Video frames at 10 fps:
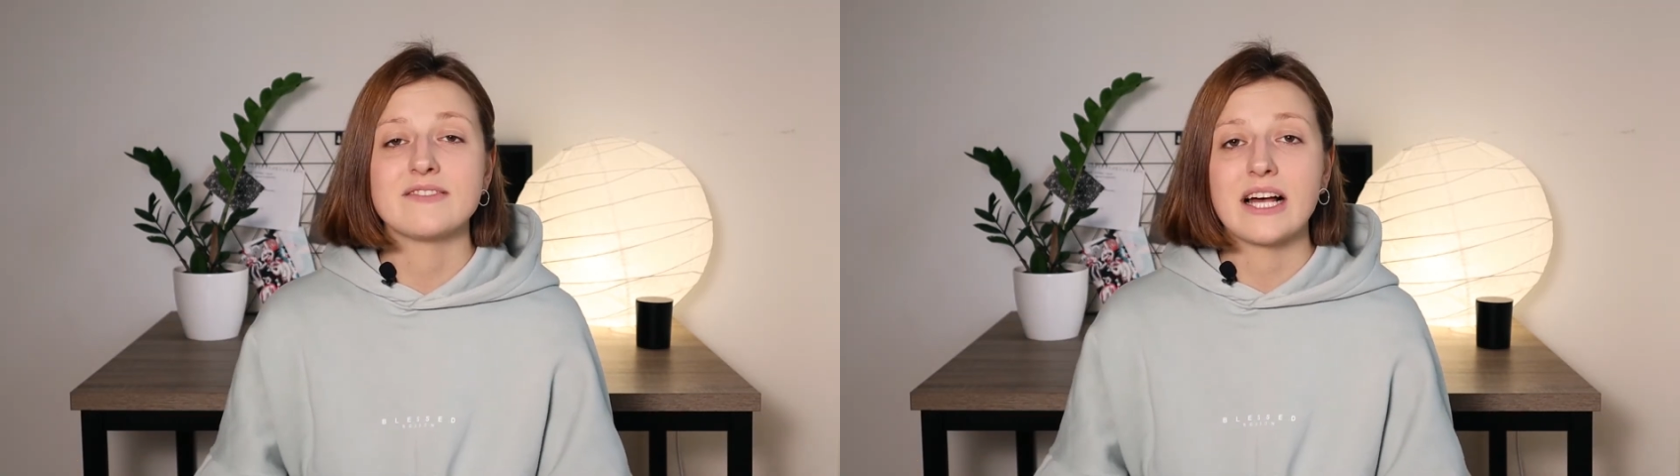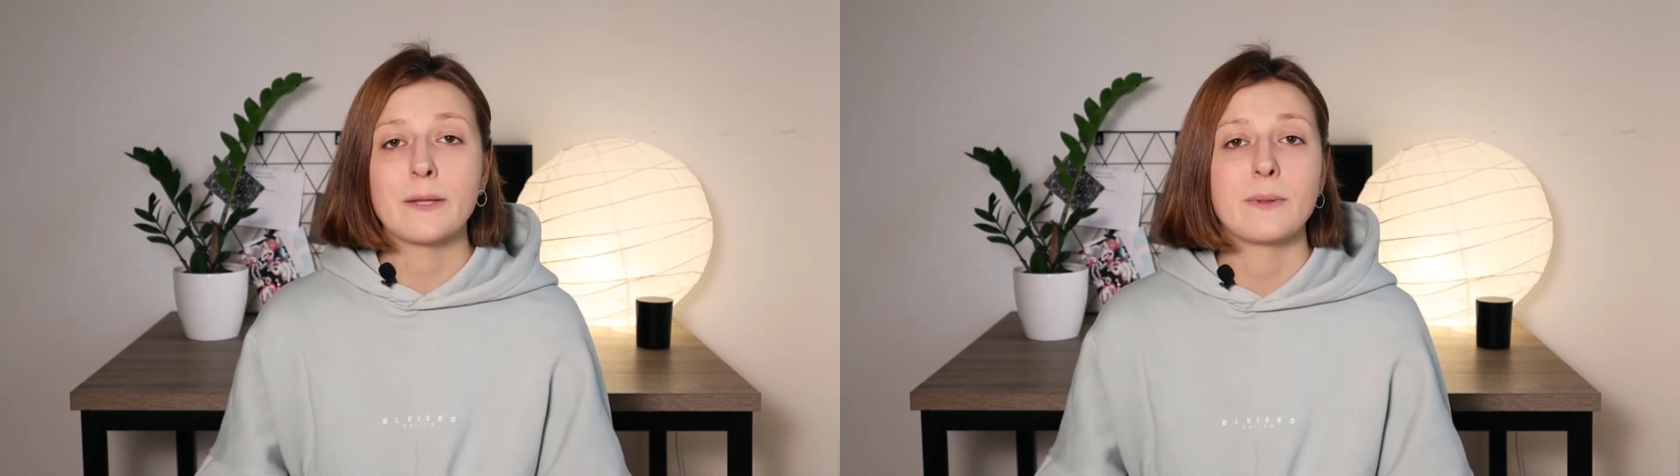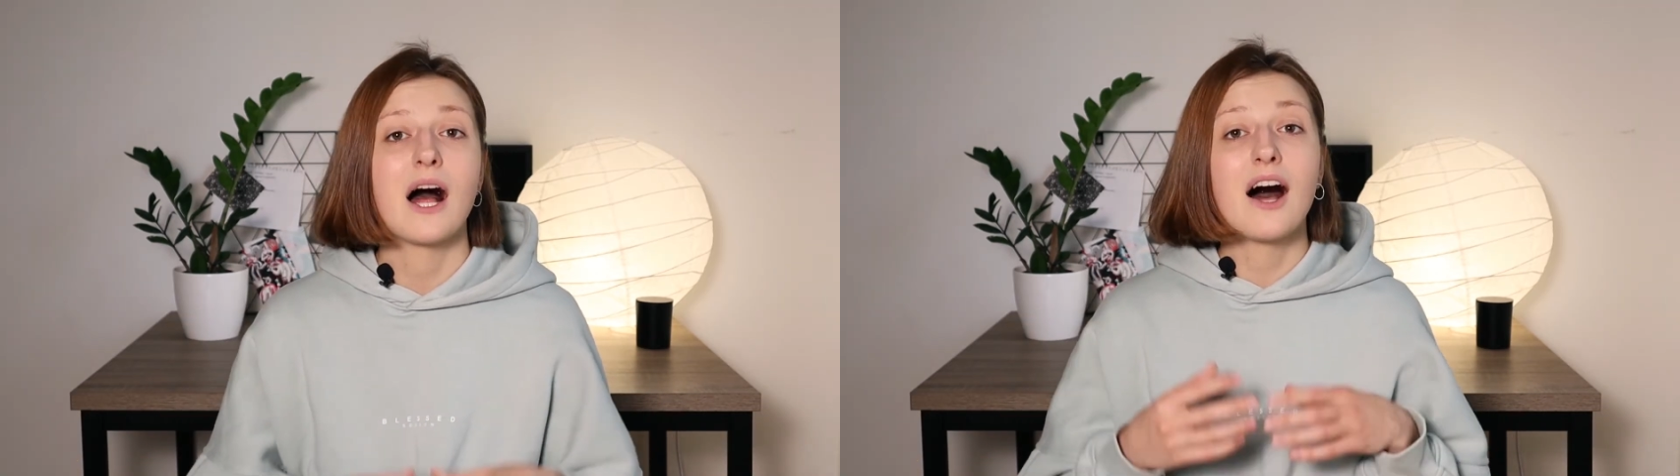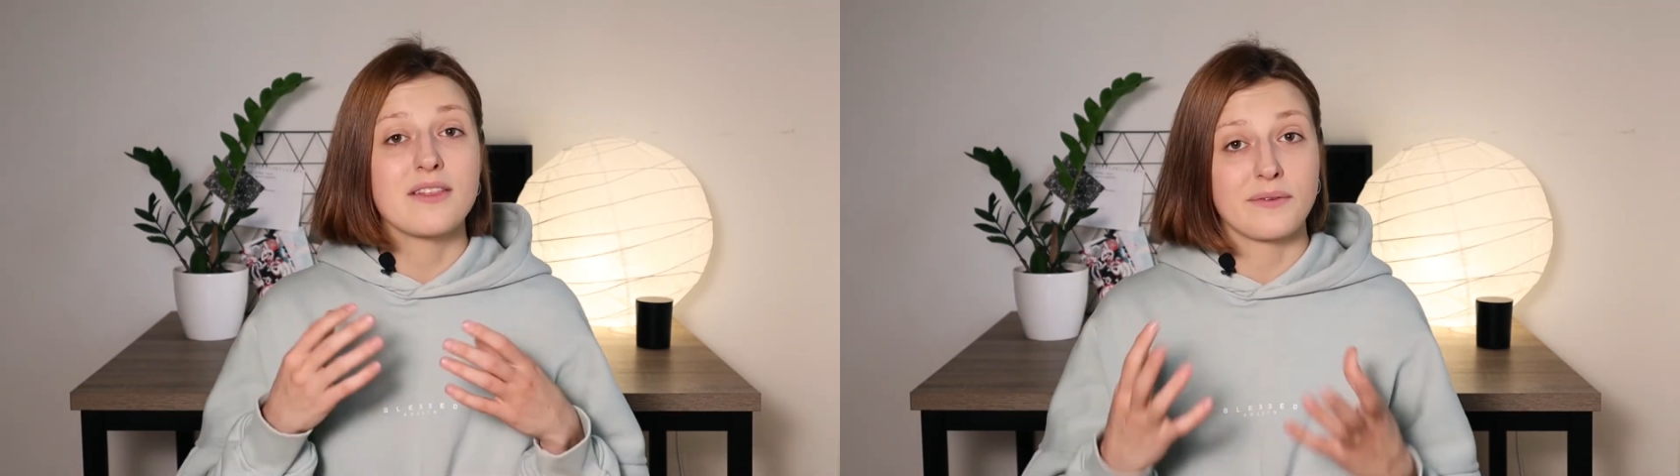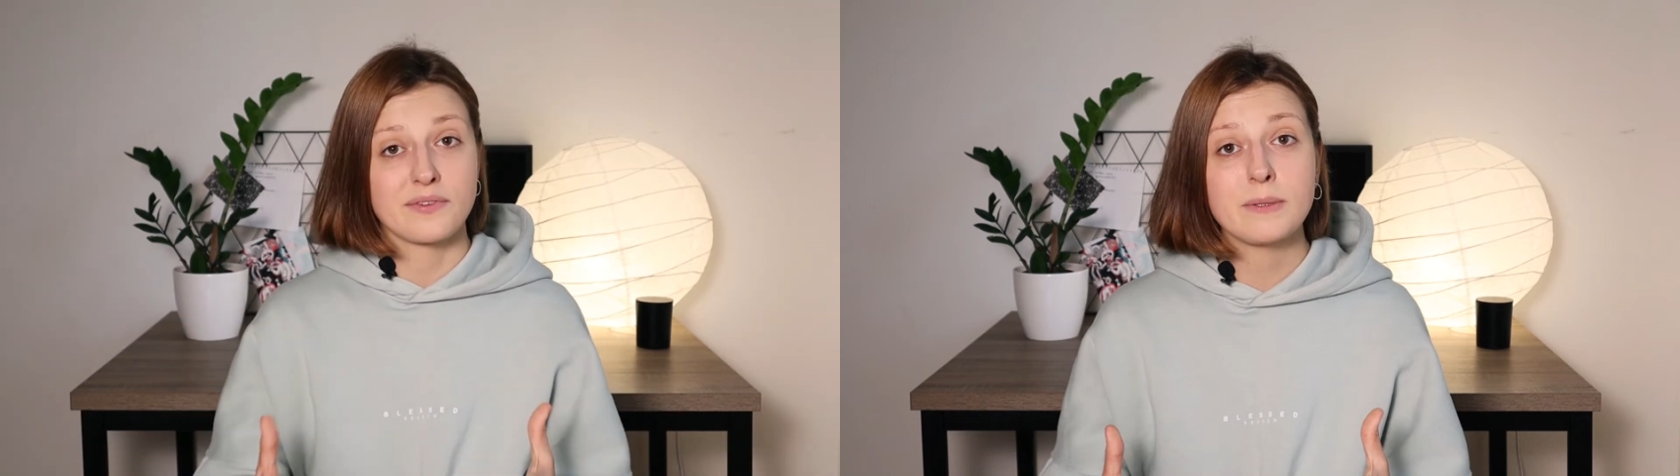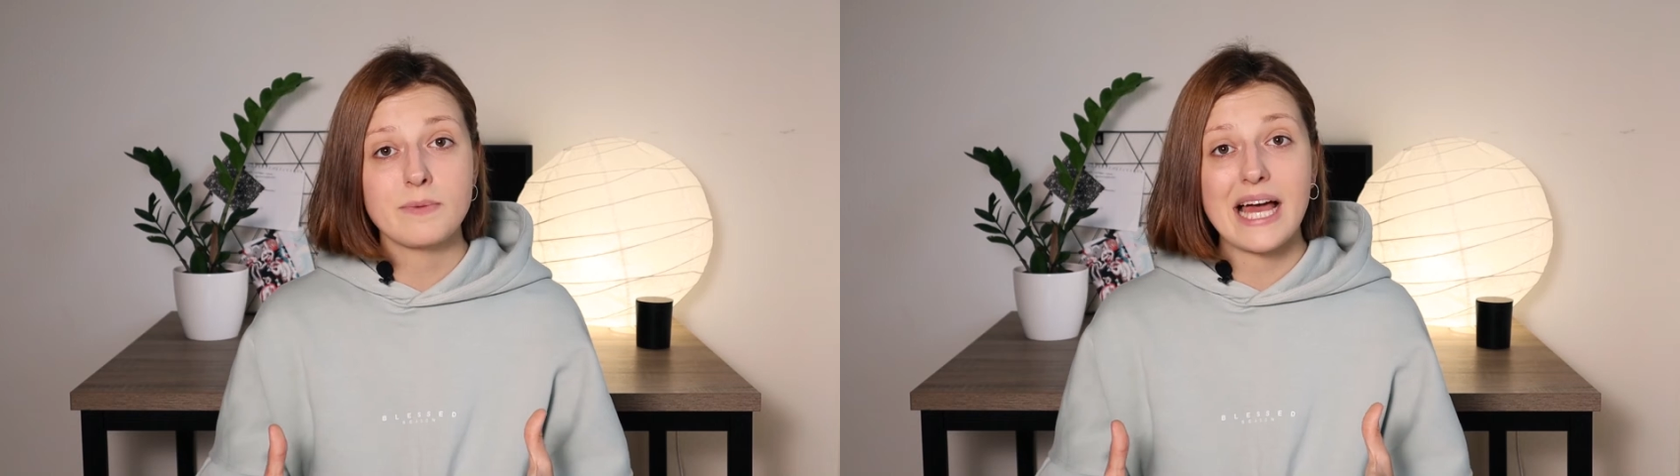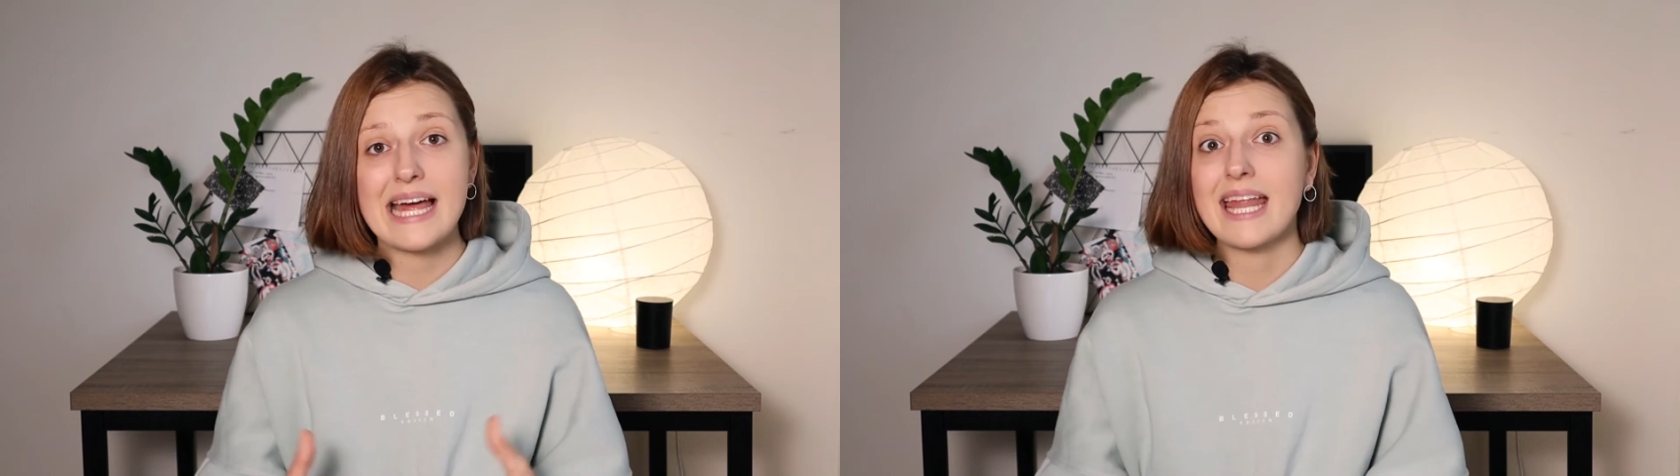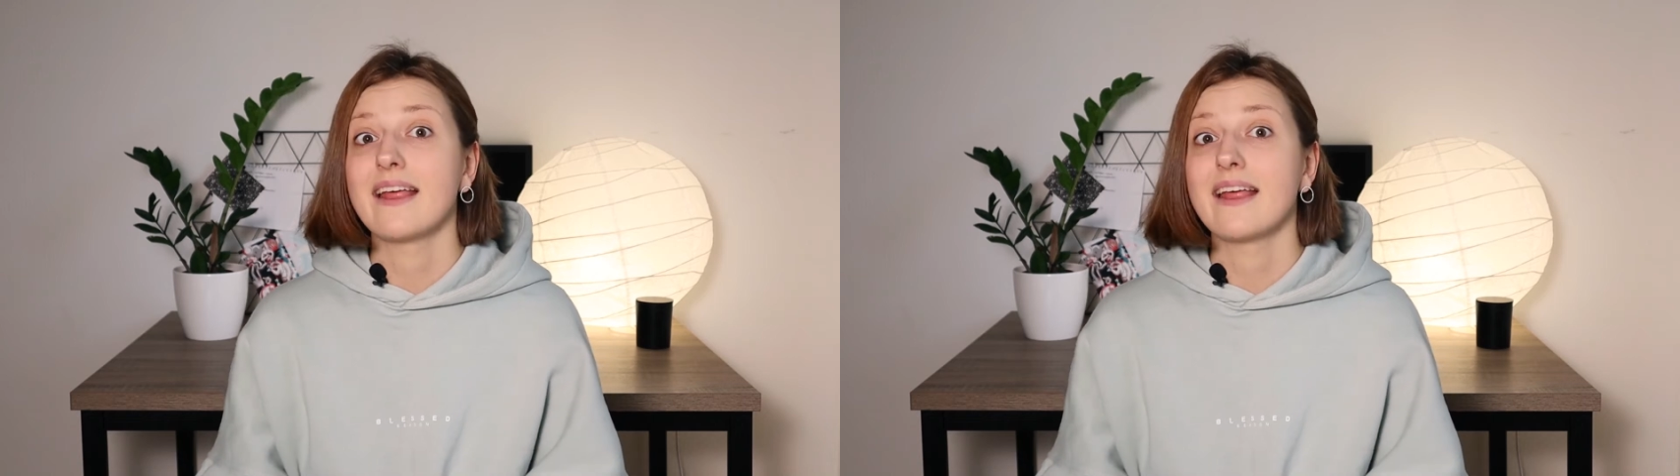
available on the free plan,